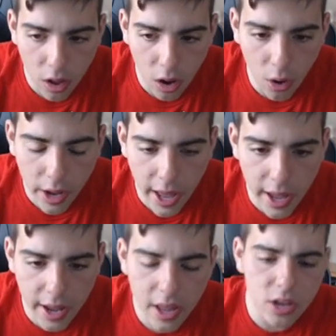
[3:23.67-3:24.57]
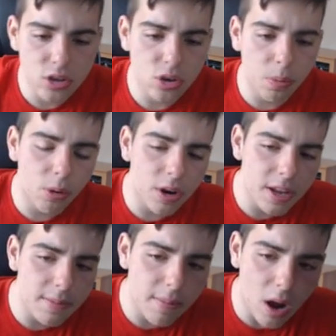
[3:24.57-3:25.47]
Okay, so
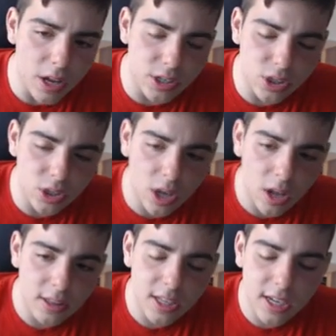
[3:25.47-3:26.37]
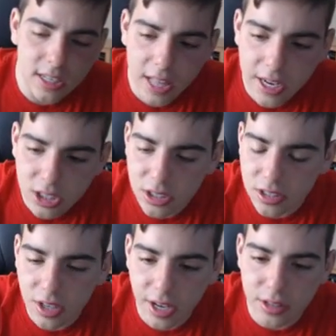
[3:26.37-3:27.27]
pretty much the collection
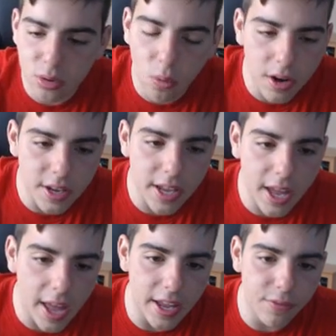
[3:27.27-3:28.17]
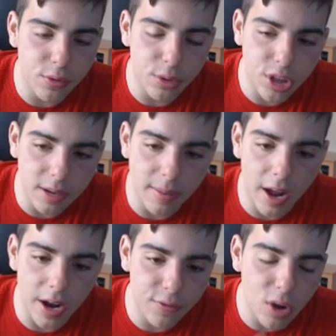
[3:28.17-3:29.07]
is like 20k if you think
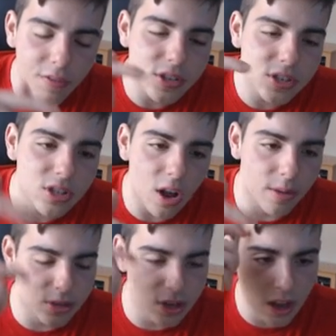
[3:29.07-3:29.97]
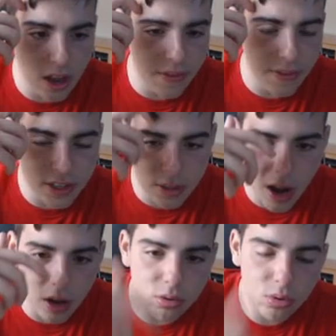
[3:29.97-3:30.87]
about it. If you have the stubs, it's
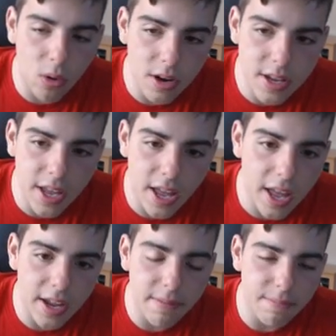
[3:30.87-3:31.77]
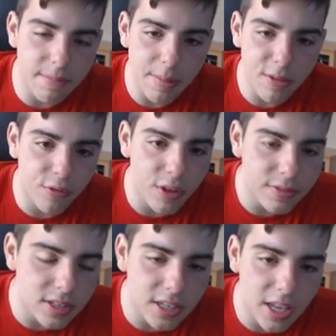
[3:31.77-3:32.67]
about 20k, maybe
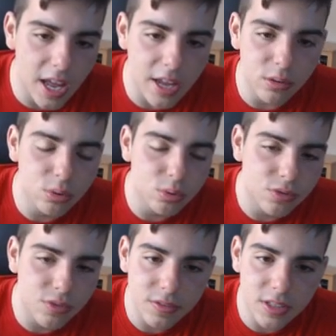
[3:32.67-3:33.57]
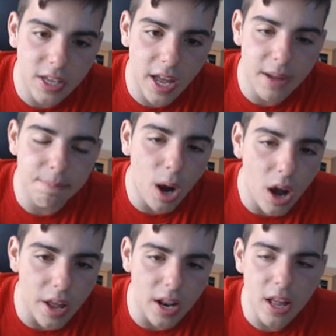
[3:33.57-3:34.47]
15k, you'll lose 15k,
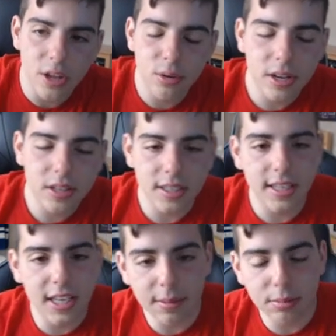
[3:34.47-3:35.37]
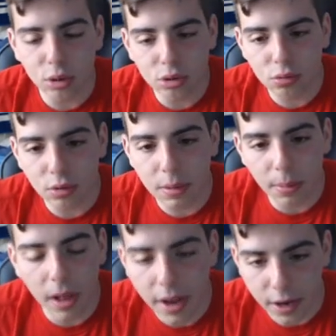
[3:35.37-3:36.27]
but you get to keep those three
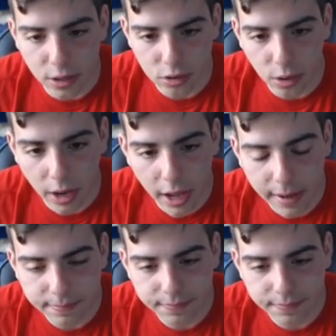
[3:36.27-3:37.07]
players, okay?